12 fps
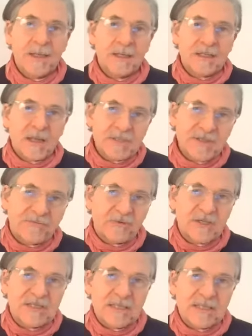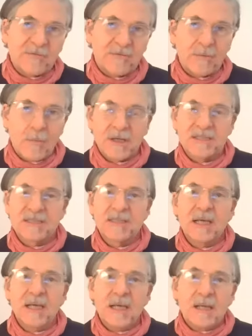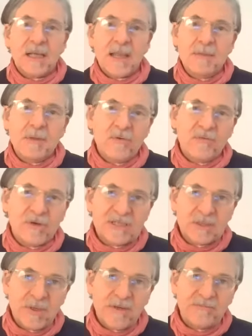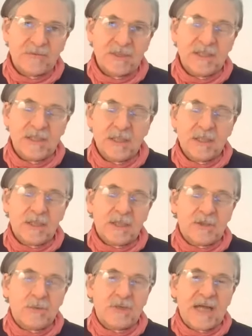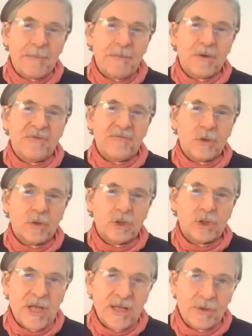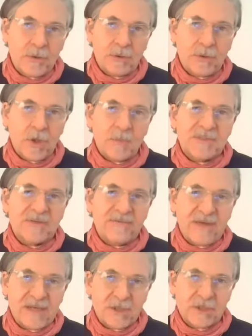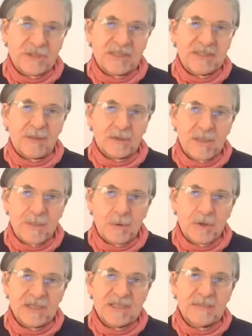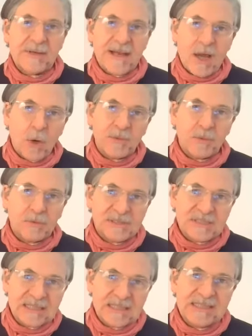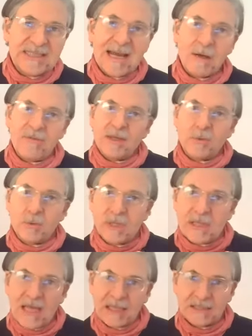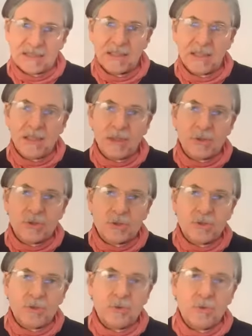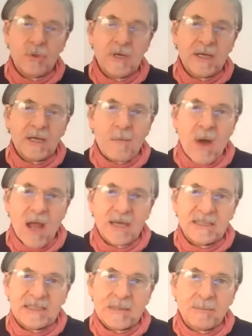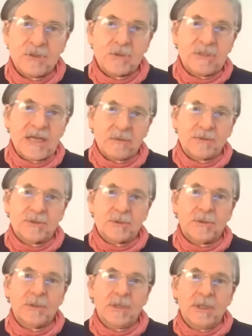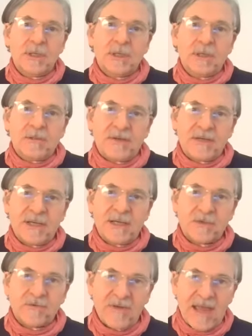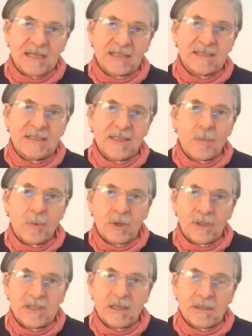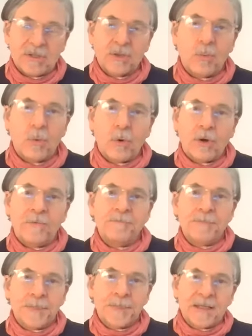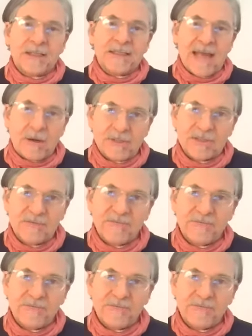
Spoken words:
That was the first set of remarks. Let me move on swiftly to a couple of more general observations about liberalism, and I hope you will see how they relate to my attempt to counter the kind of anti-liberal culture war narrative.